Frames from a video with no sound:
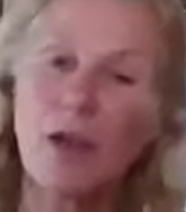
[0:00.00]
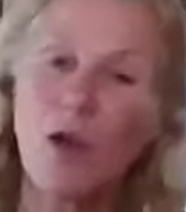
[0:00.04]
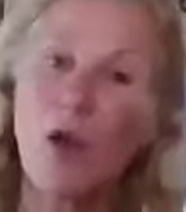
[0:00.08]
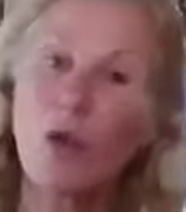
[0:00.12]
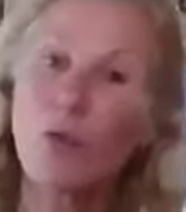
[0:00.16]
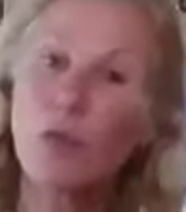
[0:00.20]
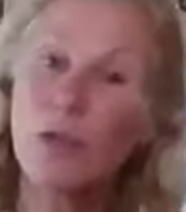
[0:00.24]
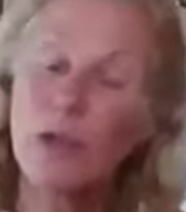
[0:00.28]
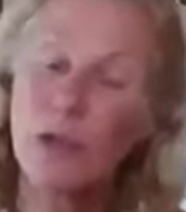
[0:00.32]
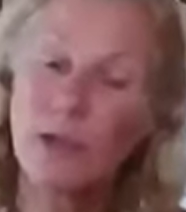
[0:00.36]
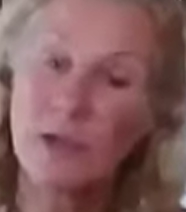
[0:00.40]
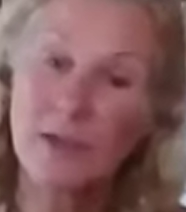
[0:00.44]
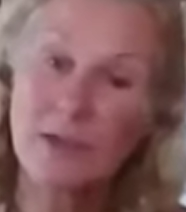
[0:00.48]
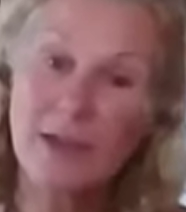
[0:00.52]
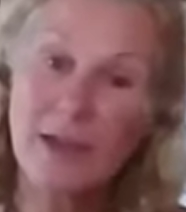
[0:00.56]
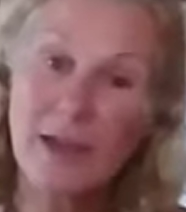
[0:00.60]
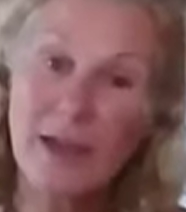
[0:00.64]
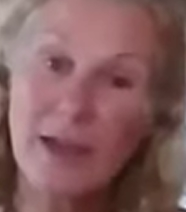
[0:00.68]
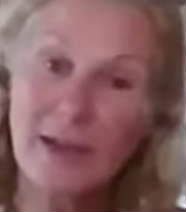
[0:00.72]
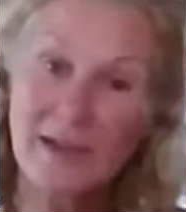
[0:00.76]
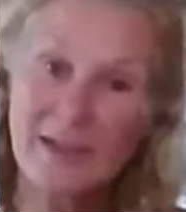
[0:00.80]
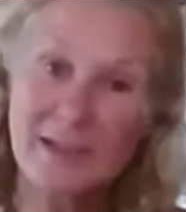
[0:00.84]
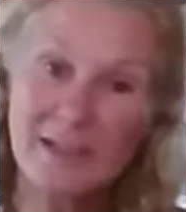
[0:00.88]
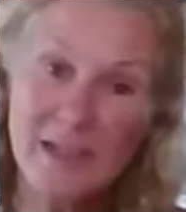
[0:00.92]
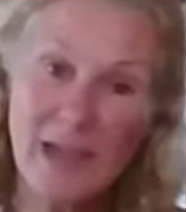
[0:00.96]
only
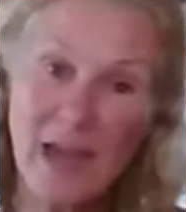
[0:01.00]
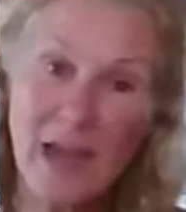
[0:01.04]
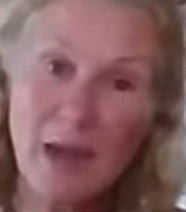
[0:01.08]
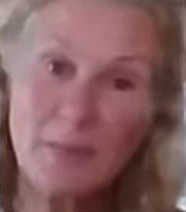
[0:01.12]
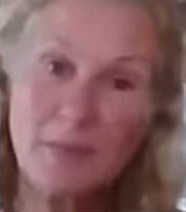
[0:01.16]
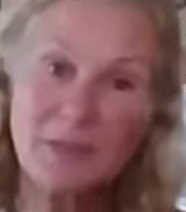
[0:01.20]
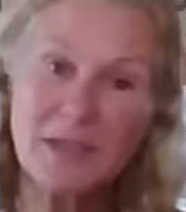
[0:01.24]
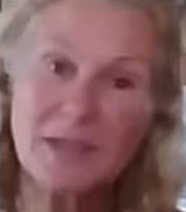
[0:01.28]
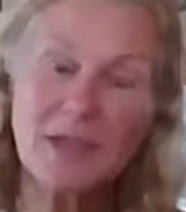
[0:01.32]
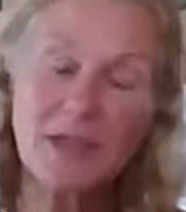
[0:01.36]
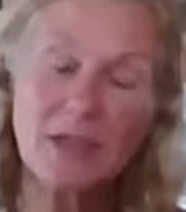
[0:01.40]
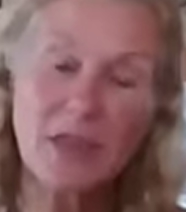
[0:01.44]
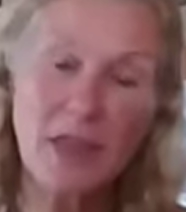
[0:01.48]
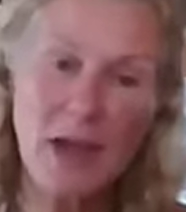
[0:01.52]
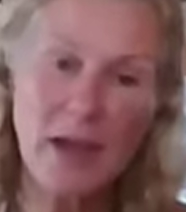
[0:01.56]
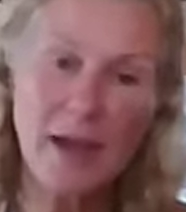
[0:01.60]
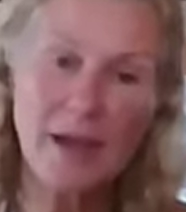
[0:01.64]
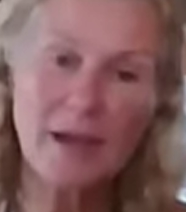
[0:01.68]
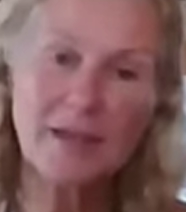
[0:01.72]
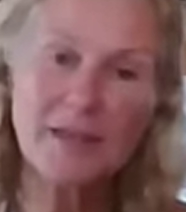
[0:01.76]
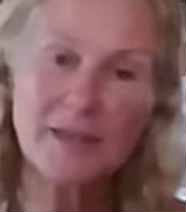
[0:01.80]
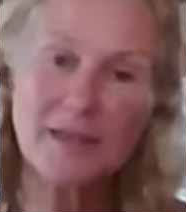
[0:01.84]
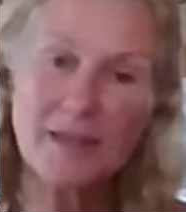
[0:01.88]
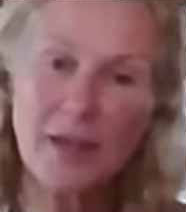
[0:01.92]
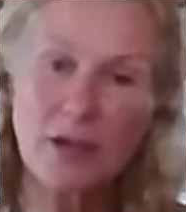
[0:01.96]
accept
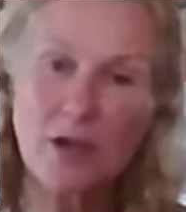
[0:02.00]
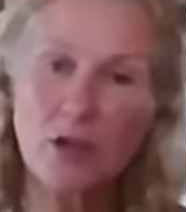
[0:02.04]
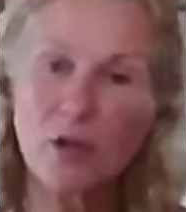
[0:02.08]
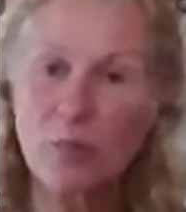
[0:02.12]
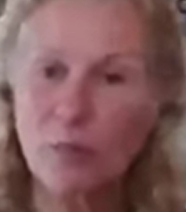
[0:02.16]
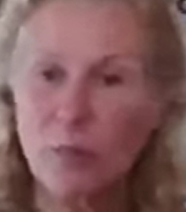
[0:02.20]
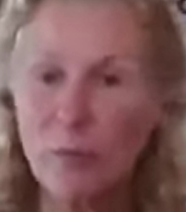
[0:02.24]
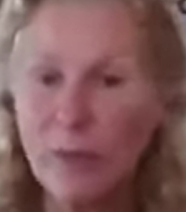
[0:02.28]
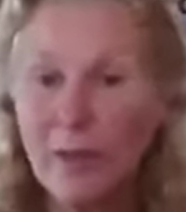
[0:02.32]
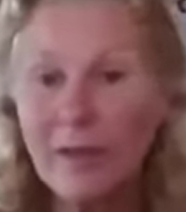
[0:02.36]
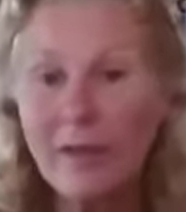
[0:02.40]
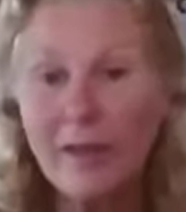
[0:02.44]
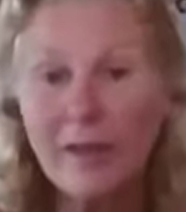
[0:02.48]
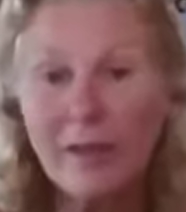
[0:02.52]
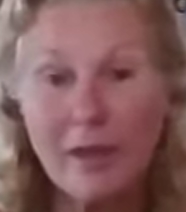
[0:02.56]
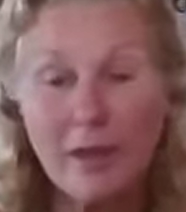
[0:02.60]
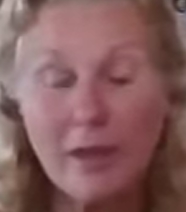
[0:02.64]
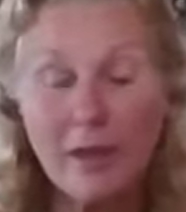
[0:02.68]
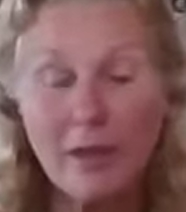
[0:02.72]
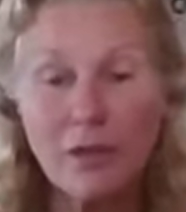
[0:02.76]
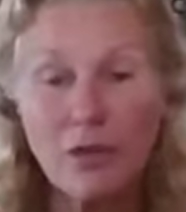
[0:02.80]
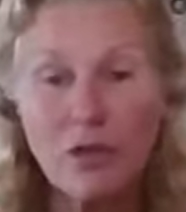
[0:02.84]
clients that are really